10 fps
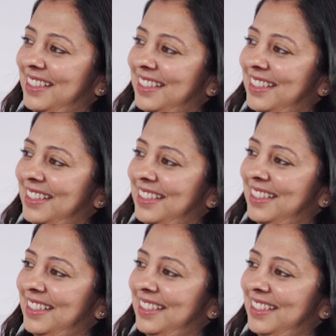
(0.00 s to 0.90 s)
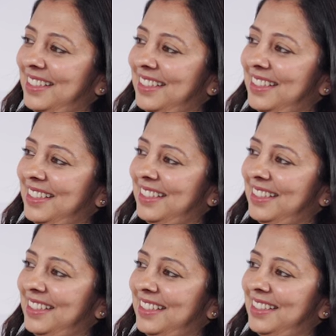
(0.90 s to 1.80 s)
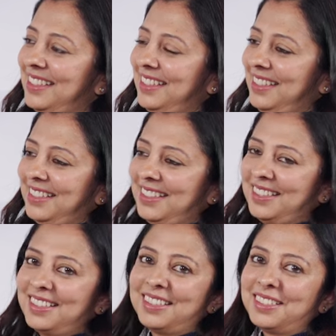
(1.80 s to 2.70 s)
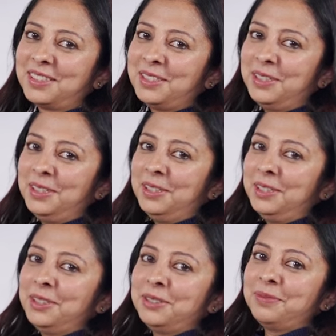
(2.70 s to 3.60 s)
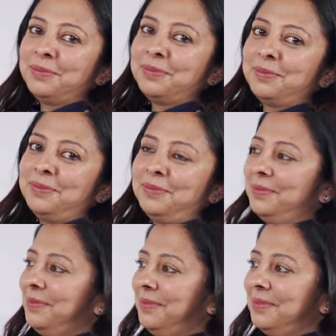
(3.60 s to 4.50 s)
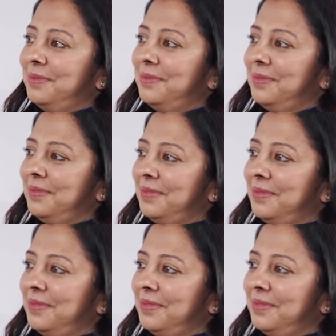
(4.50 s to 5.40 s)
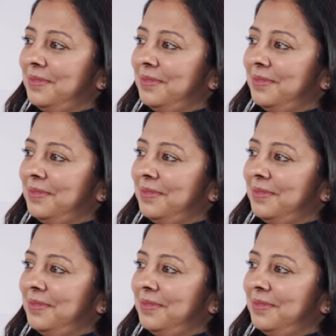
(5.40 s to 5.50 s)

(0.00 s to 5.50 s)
(not speaking)